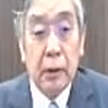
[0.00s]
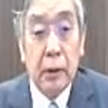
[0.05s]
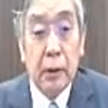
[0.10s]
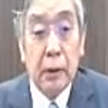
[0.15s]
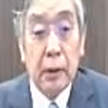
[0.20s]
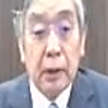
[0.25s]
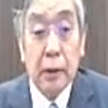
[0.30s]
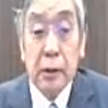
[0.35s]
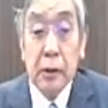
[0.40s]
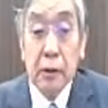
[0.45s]

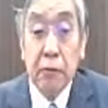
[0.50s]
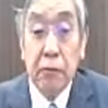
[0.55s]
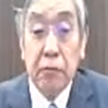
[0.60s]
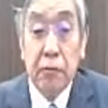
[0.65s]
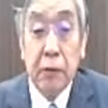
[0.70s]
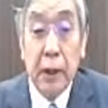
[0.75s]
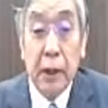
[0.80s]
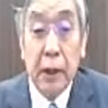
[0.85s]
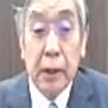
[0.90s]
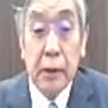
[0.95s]
There is a
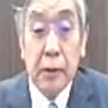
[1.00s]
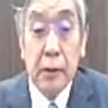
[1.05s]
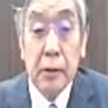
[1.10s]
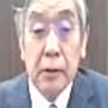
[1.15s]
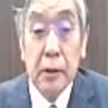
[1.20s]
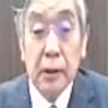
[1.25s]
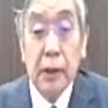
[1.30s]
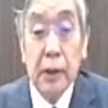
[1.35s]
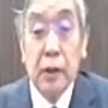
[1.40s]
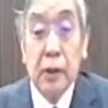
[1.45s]

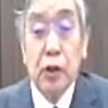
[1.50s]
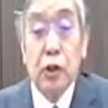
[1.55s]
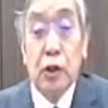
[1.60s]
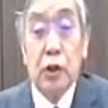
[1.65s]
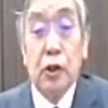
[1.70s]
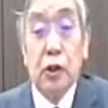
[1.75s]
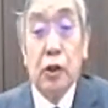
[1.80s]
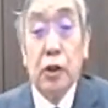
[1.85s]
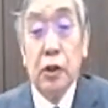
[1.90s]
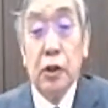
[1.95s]
phrase
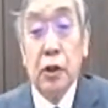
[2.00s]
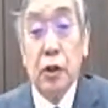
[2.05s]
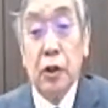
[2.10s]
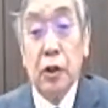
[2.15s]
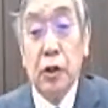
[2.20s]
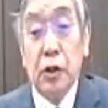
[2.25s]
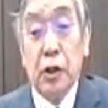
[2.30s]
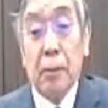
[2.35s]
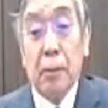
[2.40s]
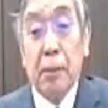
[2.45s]

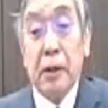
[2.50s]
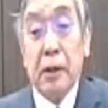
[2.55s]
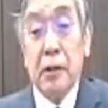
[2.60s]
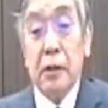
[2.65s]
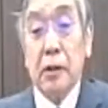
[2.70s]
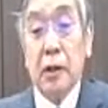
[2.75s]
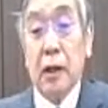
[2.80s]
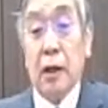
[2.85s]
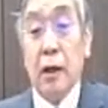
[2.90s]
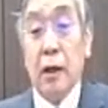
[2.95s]
in
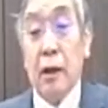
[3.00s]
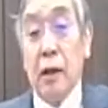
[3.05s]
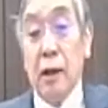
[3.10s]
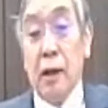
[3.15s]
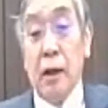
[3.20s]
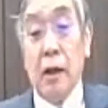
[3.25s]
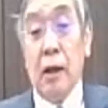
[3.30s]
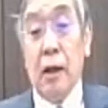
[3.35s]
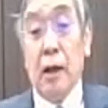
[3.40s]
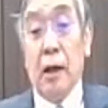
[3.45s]
Japanese,
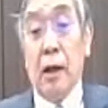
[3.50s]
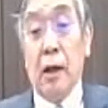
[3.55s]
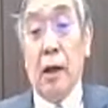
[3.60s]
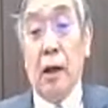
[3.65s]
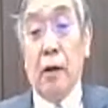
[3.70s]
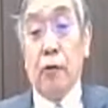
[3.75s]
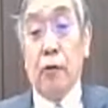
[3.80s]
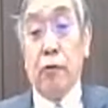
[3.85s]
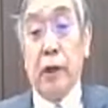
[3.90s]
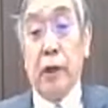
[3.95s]

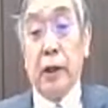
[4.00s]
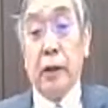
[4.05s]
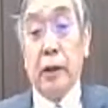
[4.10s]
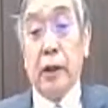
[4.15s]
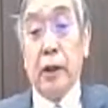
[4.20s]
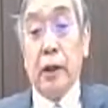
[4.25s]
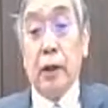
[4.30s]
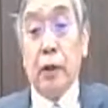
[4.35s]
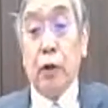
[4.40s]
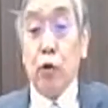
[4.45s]

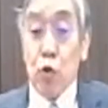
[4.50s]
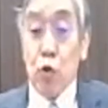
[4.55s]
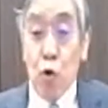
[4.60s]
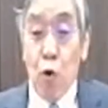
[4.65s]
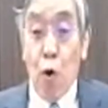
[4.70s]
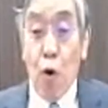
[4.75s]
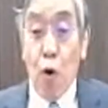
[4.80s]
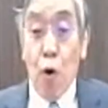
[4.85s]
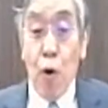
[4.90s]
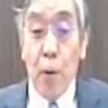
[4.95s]
"Fueki
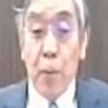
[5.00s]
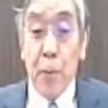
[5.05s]
Ryuko,"